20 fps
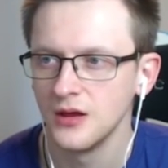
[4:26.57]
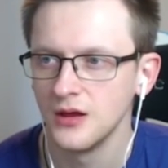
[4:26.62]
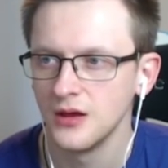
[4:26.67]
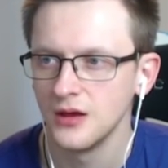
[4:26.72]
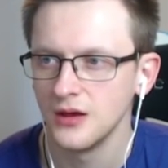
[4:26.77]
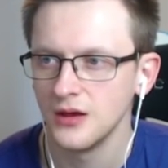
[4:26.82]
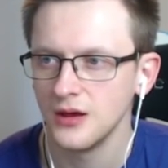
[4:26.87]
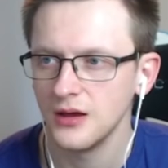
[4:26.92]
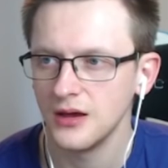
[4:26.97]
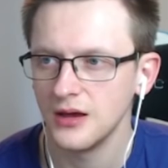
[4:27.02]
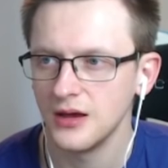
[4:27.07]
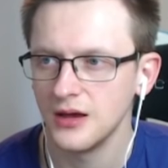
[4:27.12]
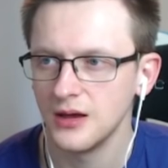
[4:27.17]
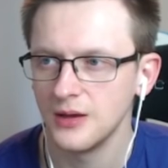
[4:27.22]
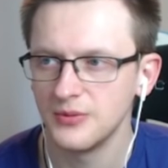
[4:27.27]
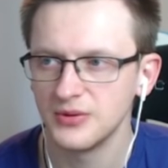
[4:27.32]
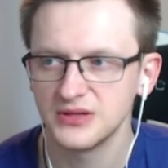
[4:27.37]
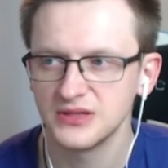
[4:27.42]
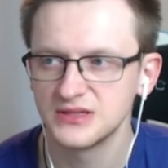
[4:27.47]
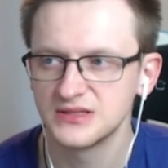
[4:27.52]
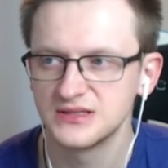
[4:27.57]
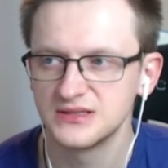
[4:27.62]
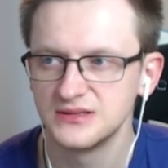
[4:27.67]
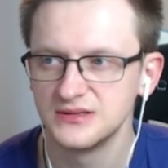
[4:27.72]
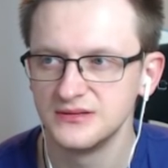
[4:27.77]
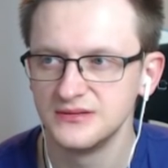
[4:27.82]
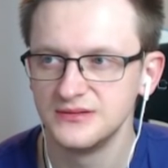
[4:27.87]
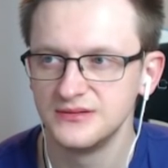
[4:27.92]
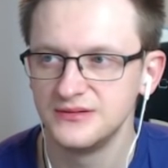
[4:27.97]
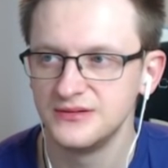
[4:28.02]
But it's
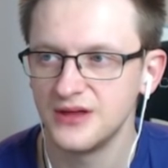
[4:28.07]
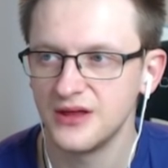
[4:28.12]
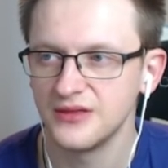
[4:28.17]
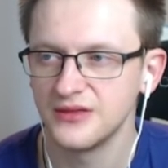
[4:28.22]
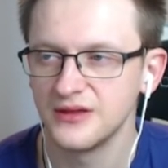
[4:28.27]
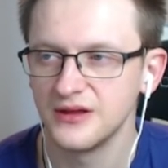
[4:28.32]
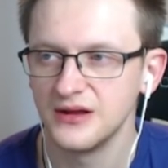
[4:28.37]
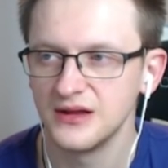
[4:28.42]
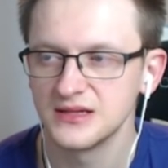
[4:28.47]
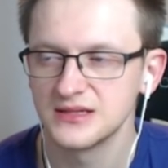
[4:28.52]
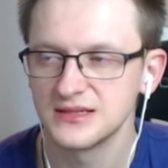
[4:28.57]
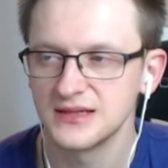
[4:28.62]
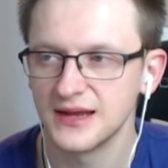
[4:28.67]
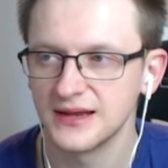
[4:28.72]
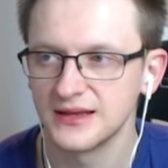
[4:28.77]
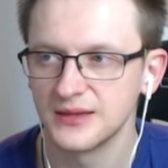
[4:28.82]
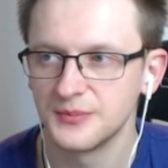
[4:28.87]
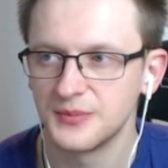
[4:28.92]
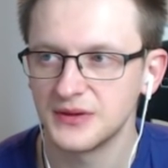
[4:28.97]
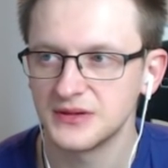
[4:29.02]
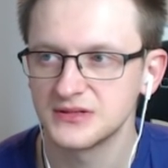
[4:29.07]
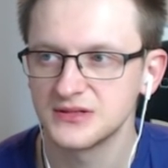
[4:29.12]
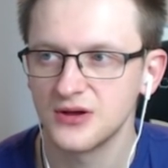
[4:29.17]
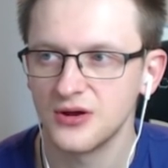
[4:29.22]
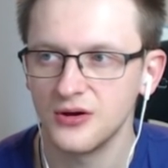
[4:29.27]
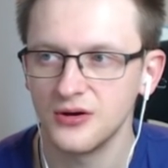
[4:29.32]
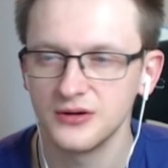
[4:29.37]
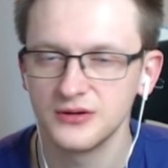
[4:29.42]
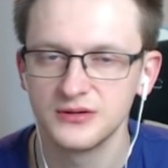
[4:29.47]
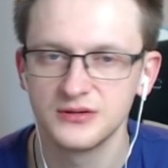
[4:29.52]
nonetheless like the best
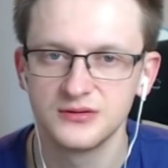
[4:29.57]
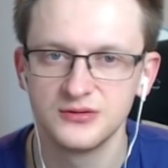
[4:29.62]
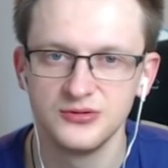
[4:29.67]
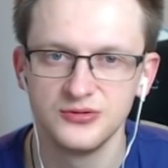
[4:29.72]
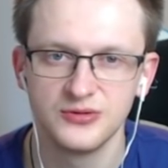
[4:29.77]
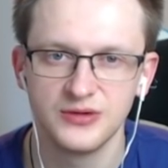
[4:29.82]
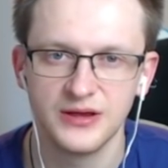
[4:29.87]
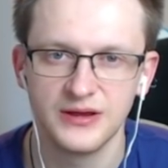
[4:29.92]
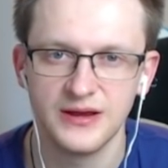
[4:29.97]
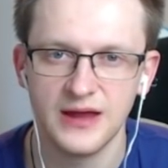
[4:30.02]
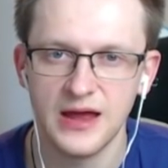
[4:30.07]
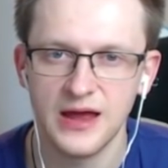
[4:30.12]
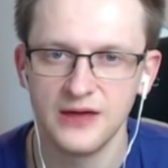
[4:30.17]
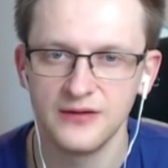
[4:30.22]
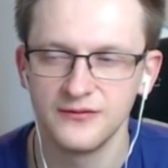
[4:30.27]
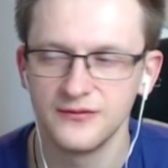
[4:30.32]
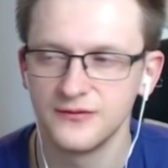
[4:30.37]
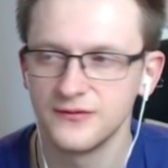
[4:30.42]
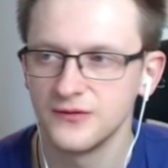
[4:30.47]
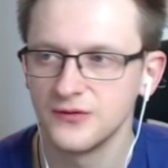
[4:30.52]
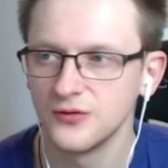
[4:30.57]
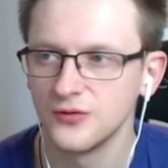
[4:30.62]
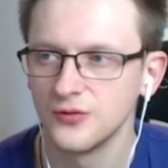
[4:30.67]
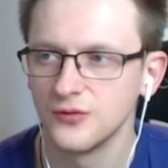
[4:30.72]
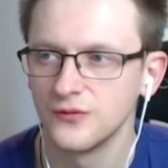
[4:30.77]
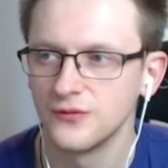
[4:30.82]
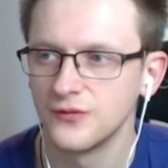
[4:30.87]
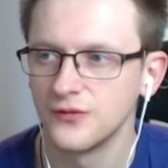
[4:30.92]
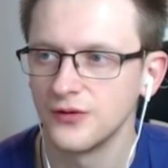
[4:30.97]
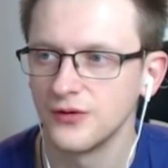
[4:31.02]
card you can have if you go
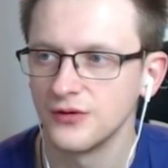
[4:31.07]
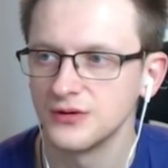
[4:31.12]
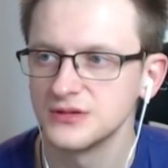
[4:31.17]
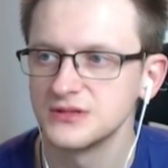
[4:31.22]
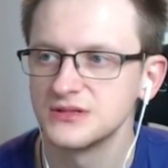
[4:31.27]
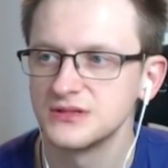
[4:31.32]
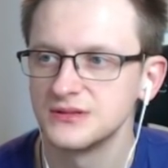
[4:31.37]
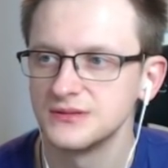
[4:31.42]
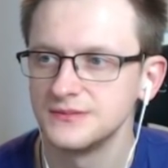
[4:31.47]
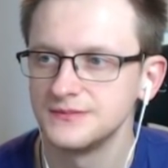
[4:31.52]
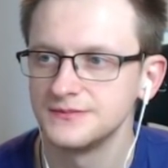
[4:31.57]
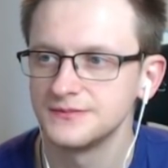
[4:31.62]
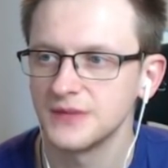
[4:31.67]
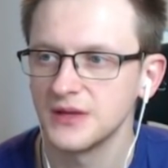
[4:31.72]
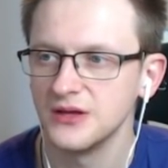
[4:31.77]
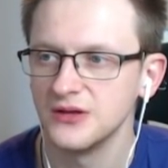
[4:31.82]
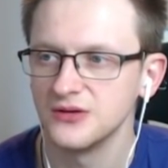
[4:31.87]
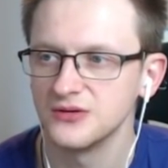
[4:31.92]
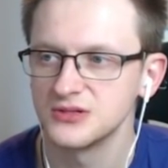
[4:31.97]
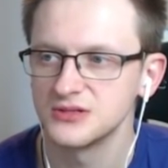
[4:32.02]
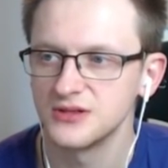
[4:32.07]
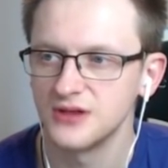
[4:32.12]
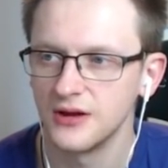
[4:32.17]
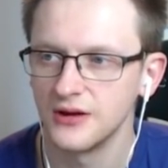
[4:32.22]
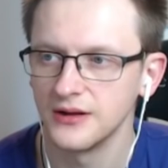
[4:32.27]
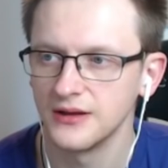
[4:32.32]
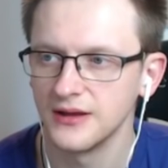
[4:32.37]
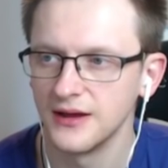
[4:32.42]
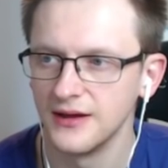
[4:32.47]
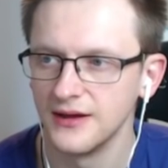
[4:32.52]
first in your starting
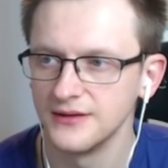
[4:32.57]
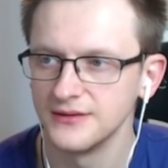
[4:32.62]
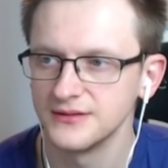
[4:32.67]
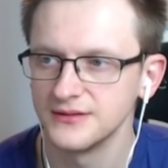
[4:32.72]
hand.